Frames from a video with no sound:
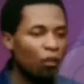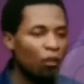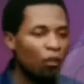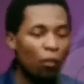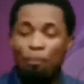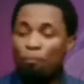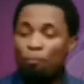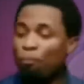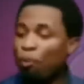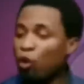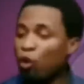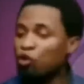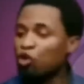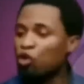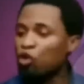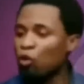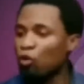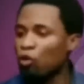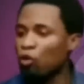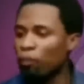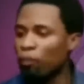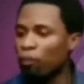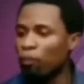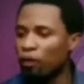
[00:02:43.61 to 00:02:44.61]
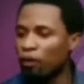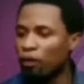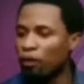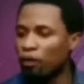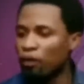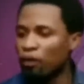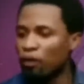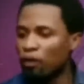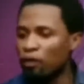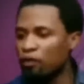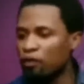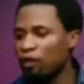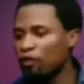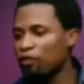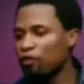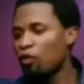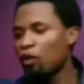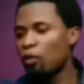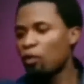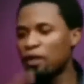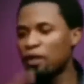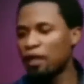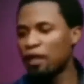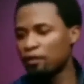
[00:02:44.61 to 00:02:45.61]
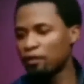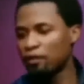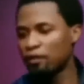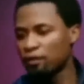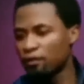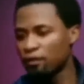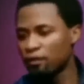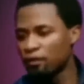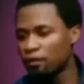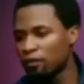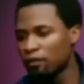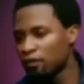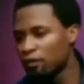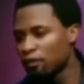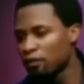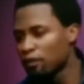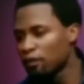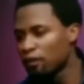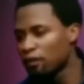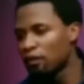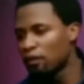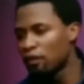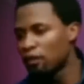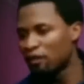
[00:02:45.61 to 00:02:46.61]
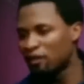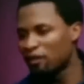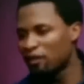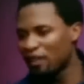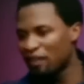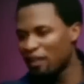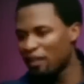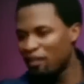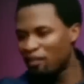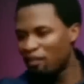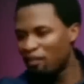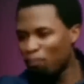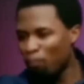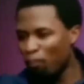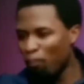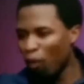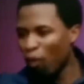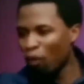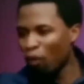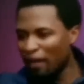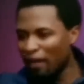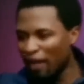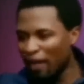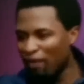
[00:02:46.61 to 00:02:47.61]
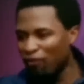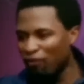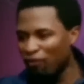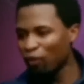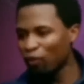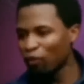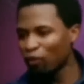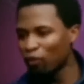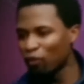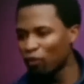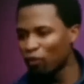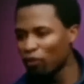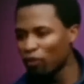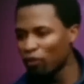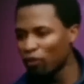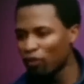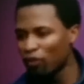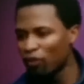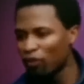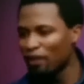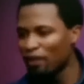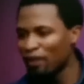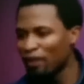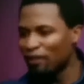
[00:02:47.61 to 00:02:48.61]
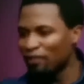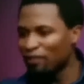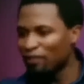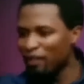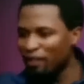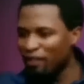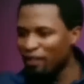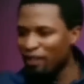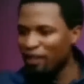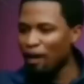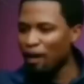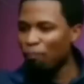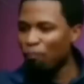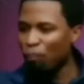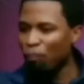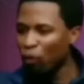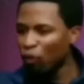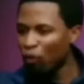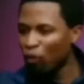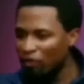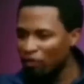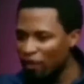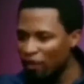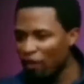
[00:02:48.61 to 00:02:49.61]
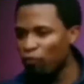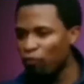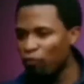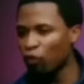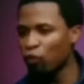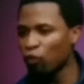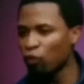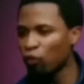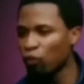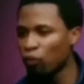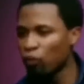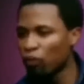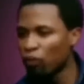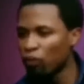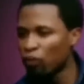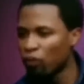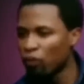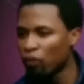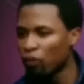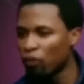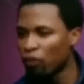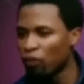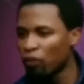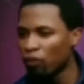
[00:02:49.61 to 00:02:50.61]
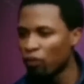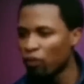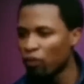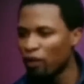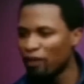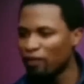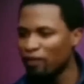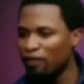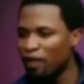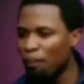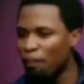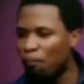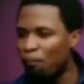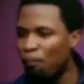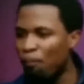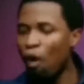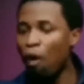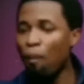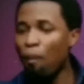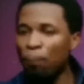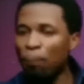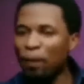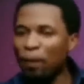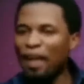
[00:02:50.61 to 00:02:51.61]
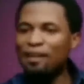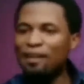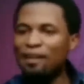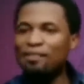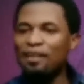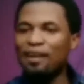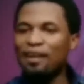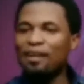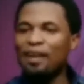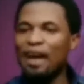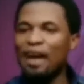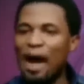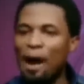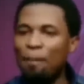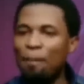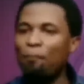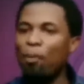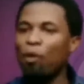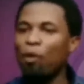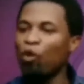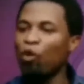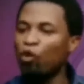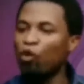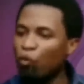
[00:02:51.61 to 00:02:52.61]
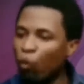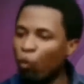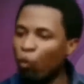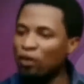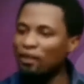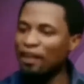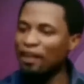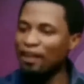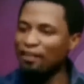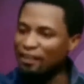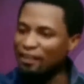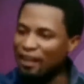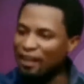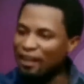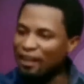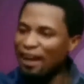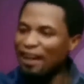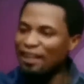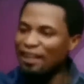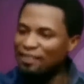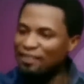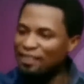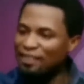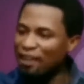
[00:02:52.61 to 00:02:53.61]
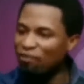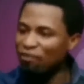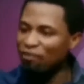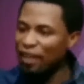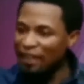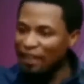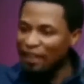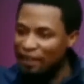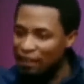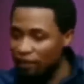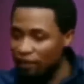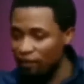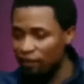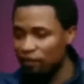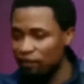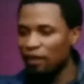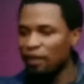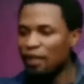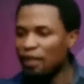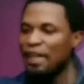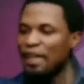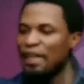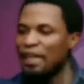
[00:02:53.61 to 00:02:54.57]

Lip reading: When Paul showed up, he said, stop that. He said, did Paul die for you? He said, did Apollos die for you? He said, Paul planted, Apollos waters, Christ gave the increase.